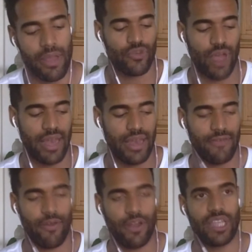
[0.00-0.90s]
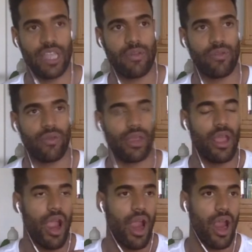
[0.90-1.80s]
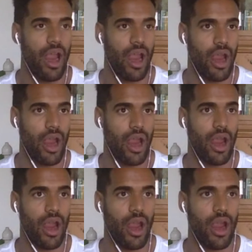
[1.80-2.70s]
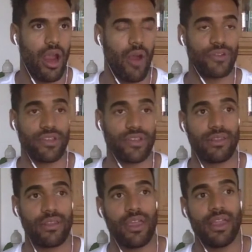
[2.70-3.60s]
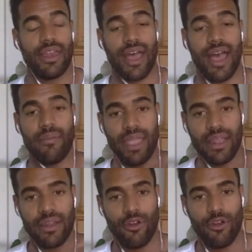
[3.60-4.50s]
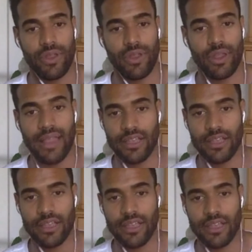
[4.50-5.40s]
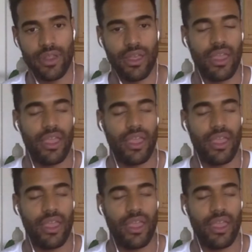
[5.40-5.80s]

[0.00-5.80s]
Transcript: Try to differentiate between, which is not making the uvula, not touching the uvula,